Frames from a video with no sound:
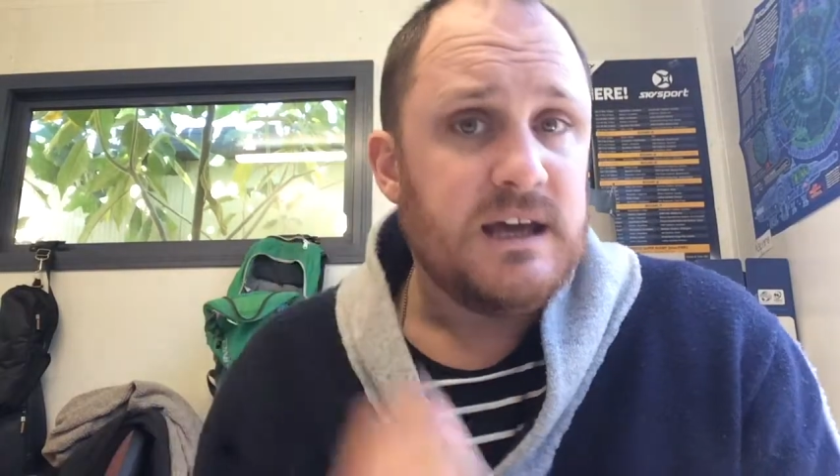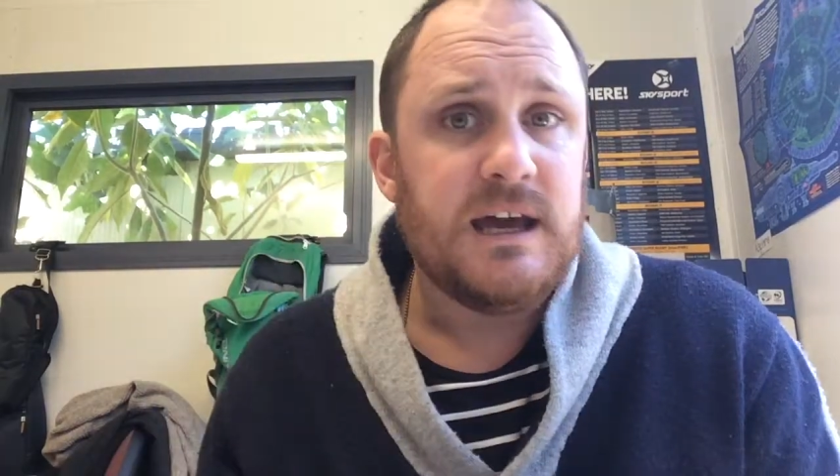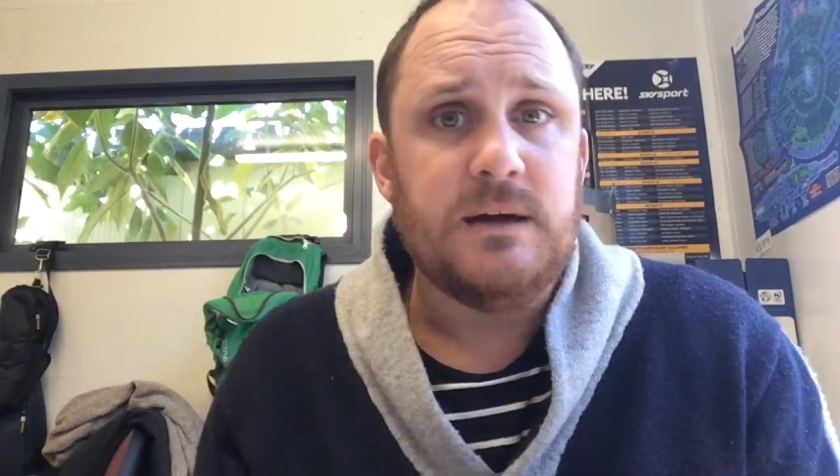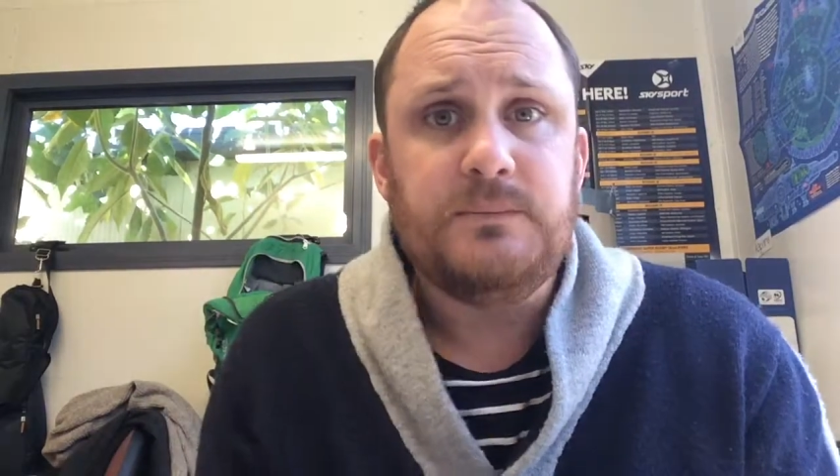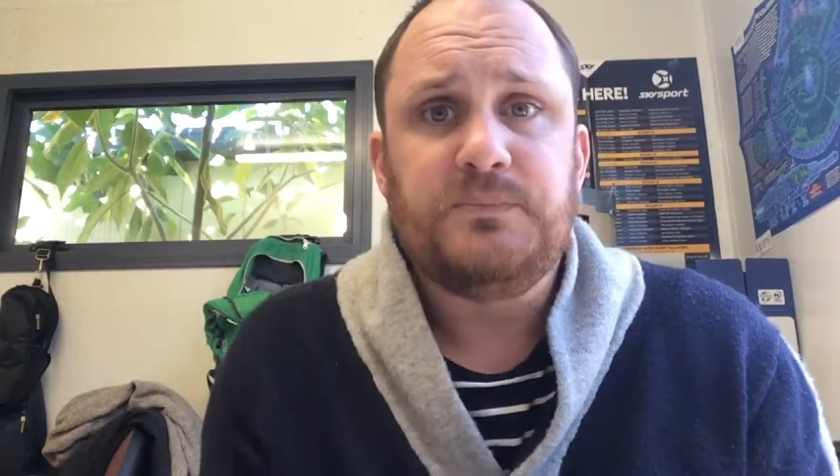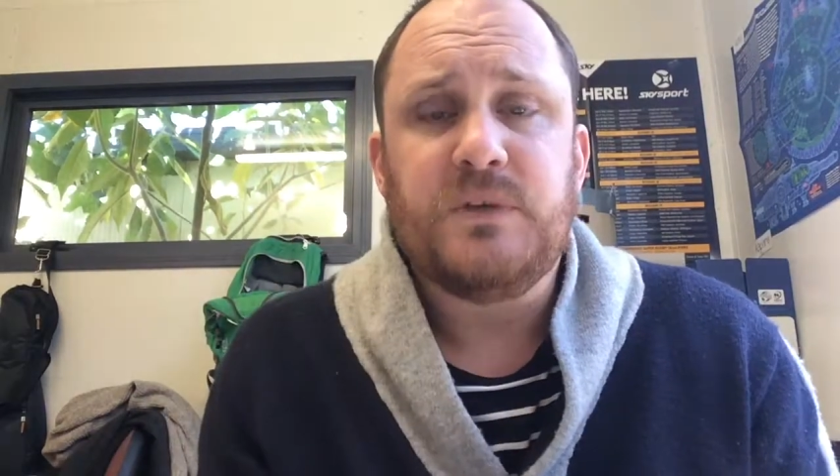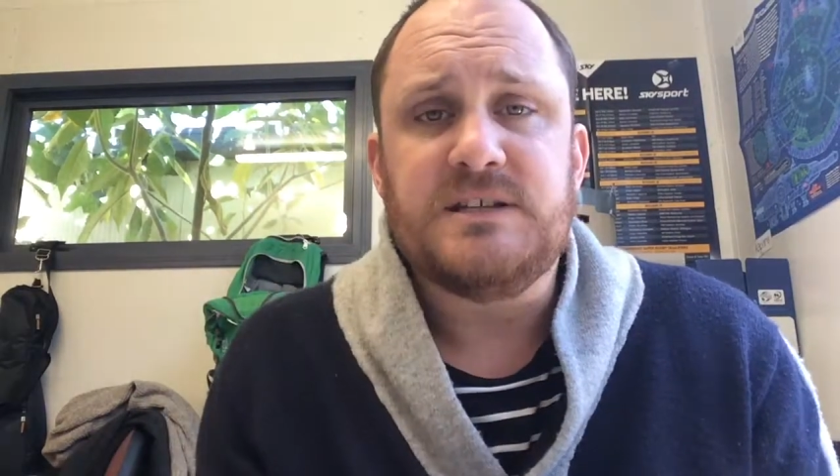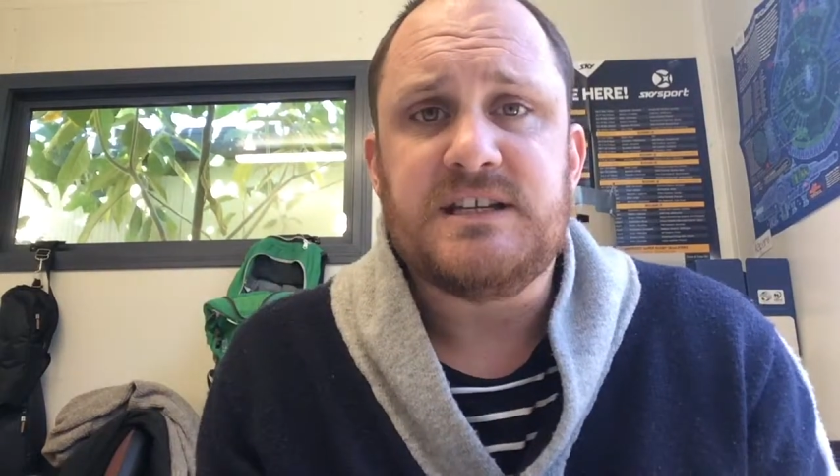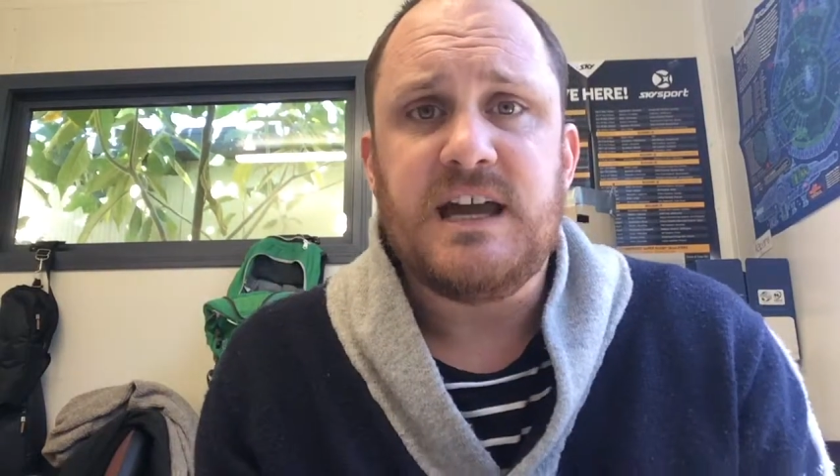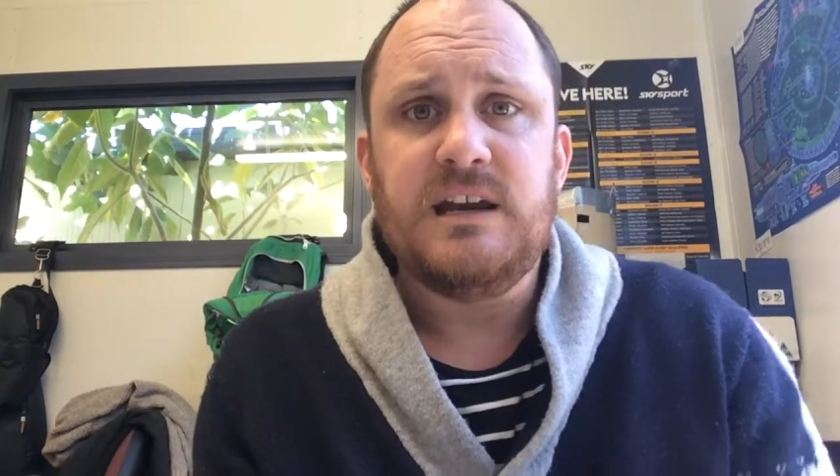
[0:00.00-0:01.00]
a
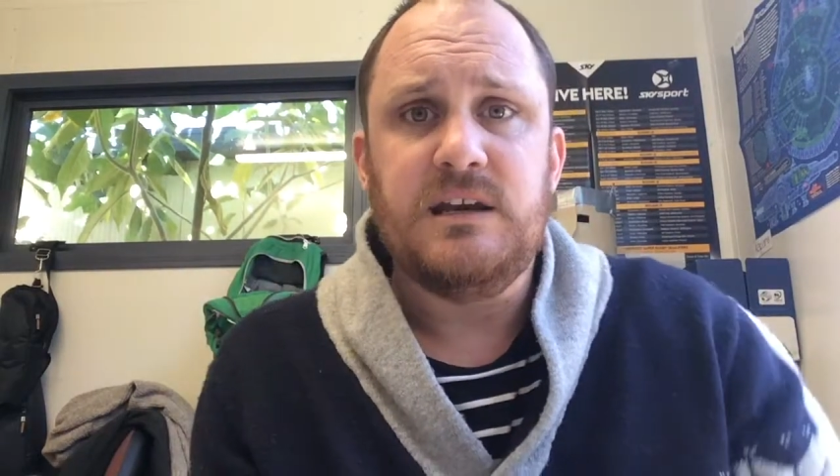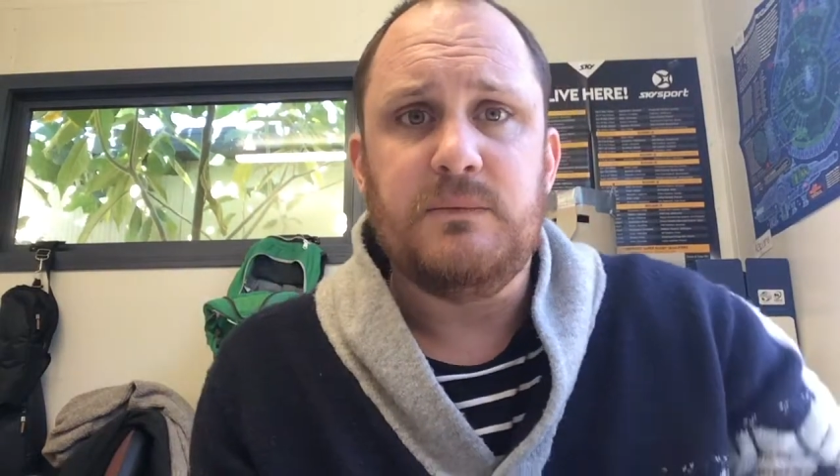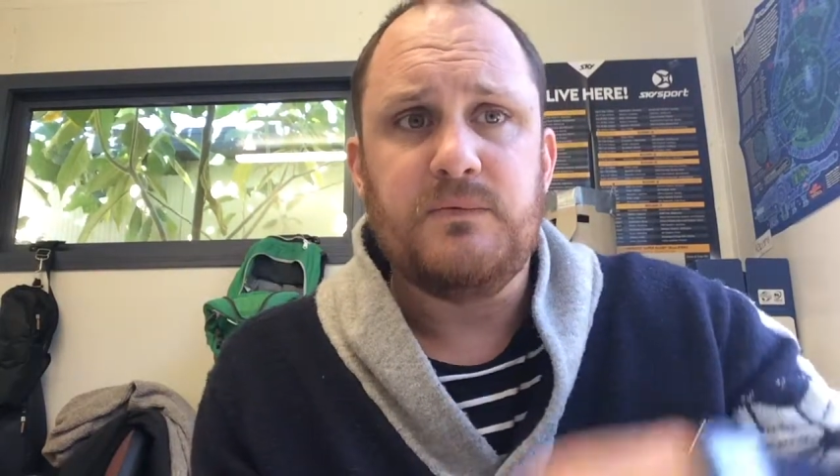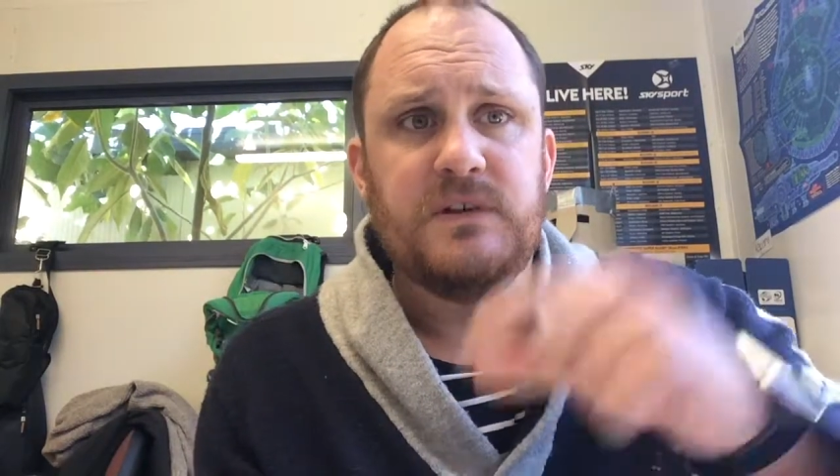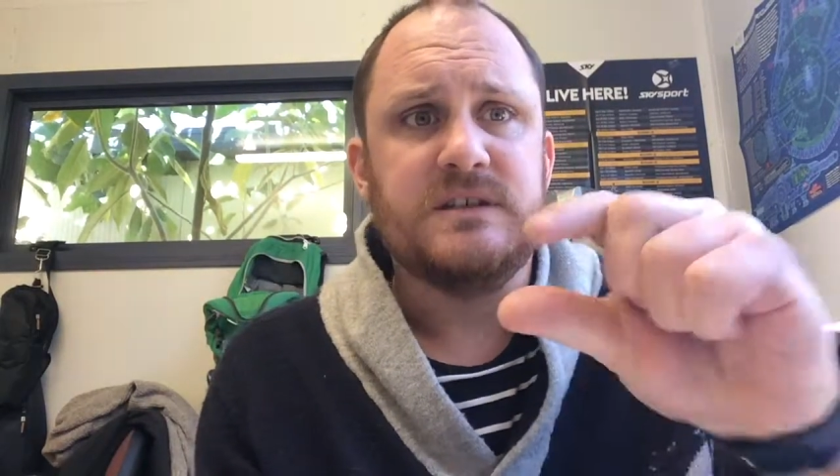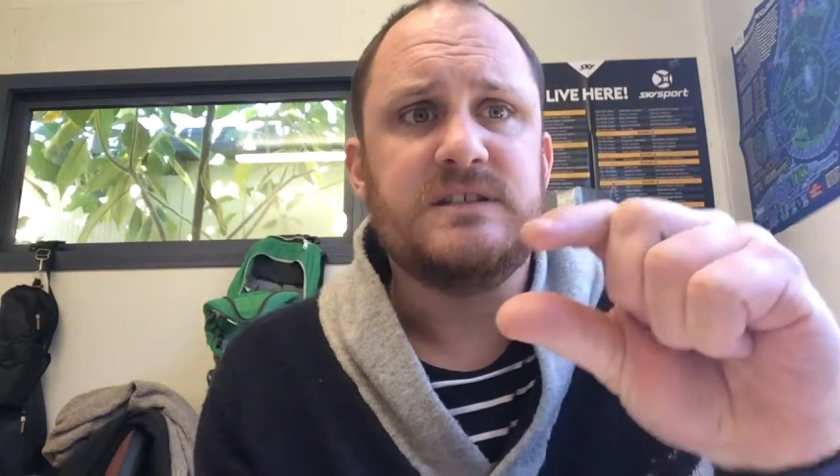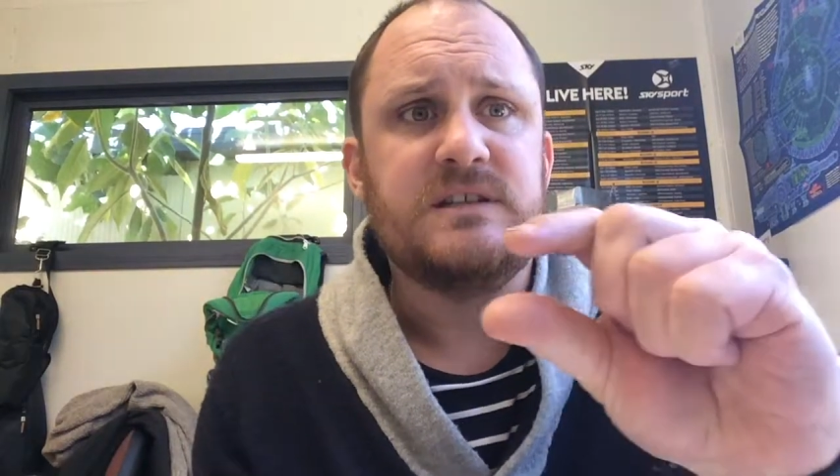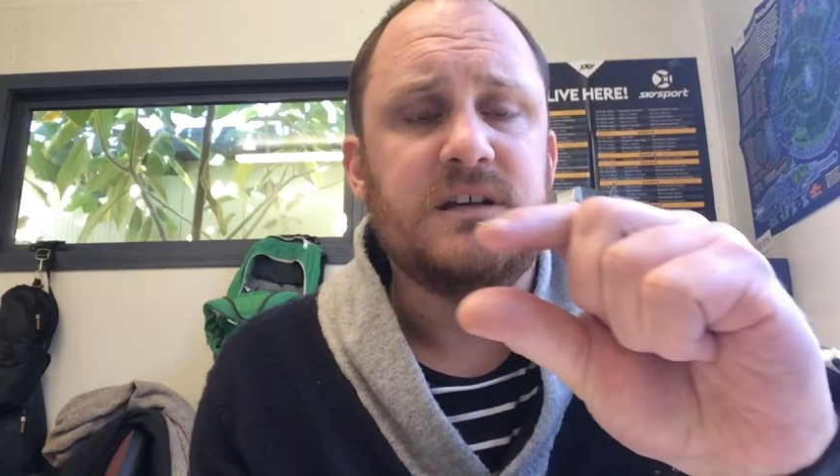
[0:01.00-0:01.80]
cicada nymph is